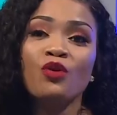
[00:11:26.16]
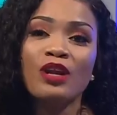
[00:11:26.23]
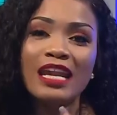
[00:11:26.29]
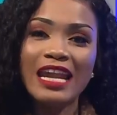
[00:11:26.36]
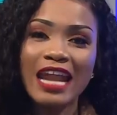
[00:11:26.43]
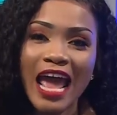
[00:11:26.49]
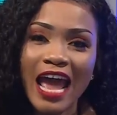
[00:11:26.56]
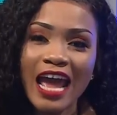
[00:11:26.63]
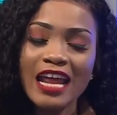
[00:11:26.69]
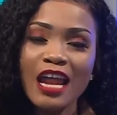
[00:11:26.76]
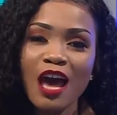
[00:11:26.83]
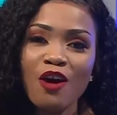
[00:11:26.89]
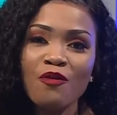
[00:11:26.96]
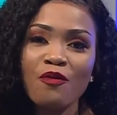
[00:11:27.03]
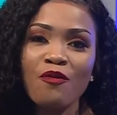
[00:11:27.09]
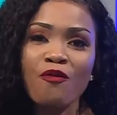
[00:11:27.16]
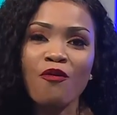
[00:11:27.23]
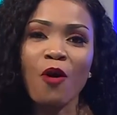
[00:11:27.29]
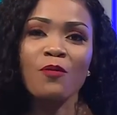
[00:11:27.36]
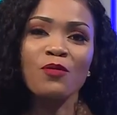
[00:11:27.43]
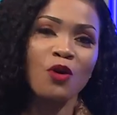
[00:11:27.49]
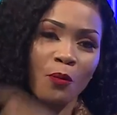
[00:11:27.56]
learn
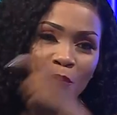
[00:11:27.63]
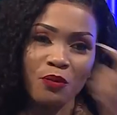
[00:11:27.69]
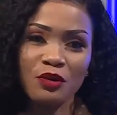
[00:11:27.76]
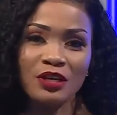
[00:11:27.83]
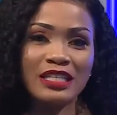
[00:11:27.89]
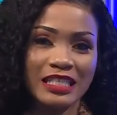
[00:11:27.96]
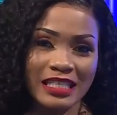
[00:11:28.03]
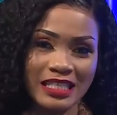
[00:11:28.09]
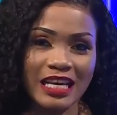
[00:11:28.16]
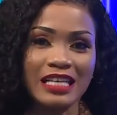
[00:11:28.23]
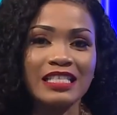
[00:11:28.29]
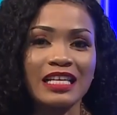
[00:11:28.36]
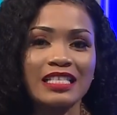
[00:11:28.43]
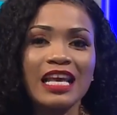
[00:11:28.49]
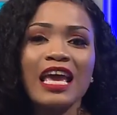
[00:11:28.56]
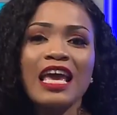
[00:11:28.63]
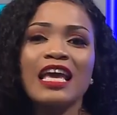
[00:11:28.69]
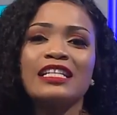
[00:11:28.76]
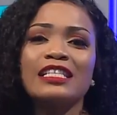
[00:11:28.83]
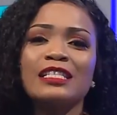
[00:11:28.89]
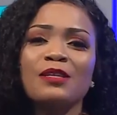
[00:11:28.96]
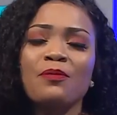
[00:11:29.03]
from your predecessors.
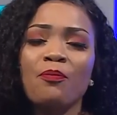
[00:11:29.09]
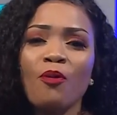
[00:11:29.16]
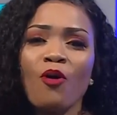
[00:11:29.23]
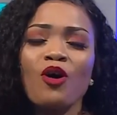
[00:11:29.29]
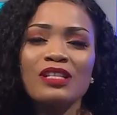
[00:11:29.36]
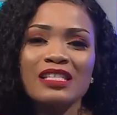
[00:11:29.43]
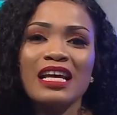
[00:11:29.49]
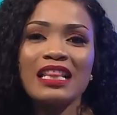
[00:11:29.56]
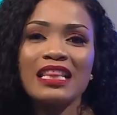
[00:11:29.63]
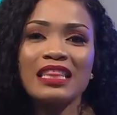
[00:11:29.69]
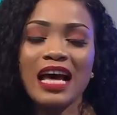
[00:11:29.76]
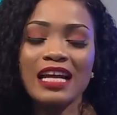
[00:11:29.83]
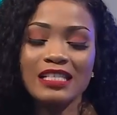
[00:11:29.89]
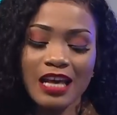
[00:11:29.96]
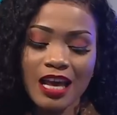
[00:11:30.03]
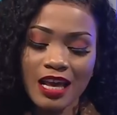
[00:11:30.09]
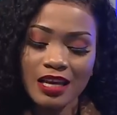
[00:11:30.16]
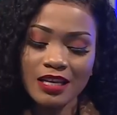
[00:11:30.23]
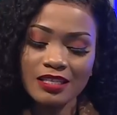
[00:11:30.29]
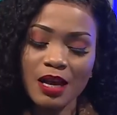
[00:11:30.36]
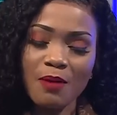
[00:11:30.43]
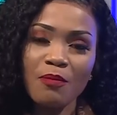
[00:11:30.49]
It is important that
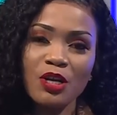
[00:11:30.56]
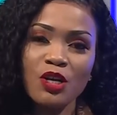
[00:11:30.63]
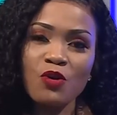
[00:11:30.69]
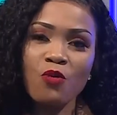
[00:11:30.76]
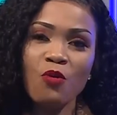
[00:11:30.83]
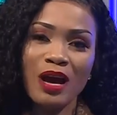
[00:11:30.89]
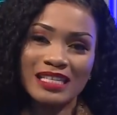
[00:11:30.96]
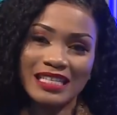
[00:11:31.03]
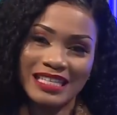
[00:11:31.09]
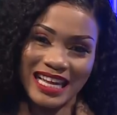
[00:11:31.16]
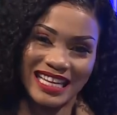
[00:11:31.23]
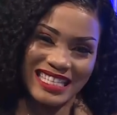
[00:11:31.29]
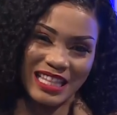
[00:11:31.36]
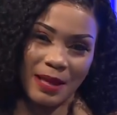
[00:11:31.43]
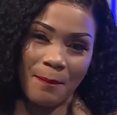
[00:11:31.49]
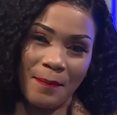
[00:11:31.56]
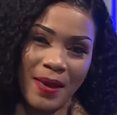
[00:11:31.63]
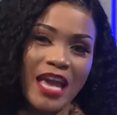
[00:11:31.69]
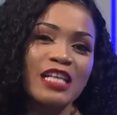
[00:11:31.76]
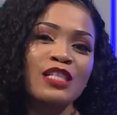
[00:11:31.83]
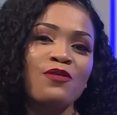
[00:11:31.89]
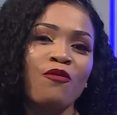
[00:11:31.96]
somebody who has set the
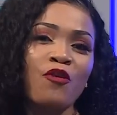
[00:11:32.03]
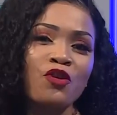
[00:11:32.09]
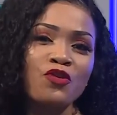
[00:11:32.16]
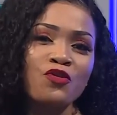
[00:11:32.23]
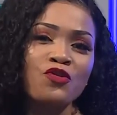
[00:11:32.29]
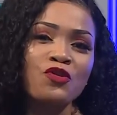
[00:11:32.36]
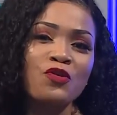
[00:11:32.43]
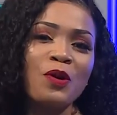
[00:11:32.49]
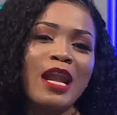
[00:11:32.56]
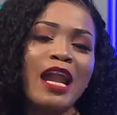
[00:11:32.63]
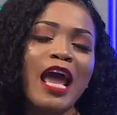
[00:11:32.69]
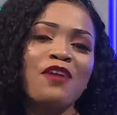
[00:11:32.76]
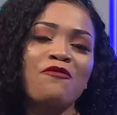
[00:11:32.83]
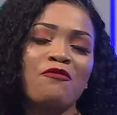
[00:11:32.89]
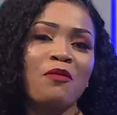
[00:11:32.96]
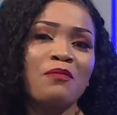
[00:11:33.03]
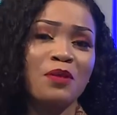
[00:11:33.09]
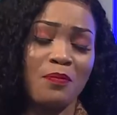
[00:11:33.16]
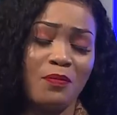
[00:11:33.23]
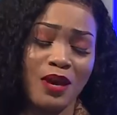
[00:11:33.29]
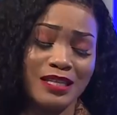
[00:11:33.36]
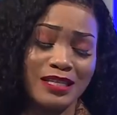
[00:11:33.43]
pace for you, you learn from the
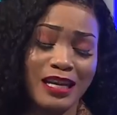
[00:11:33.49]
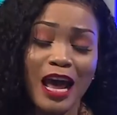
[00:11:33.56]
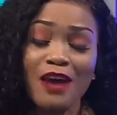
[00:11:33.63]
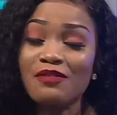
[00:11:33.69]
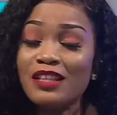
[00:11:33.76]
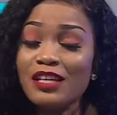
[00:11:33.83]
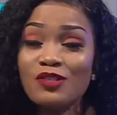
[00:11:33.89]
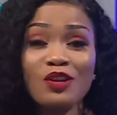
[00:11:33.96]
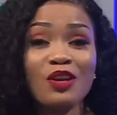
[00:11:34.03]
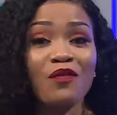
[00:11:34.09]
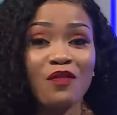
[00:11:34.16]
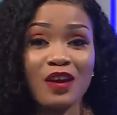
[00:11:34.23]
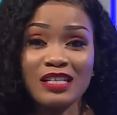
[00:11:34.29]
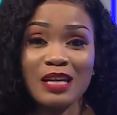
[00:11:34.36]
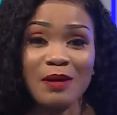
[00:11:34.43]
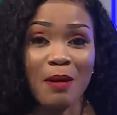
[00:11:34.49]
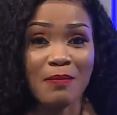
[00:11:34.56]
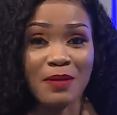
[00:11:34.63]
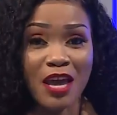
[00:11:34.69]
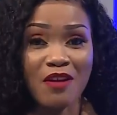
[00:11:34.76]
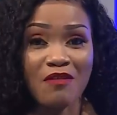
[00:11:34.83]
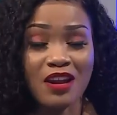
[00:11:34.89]
person. This is not the first time I'm
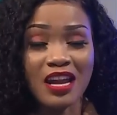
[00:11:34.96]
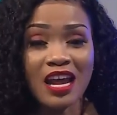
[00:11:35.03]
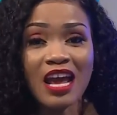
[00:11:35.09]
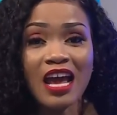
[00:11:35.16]
hearing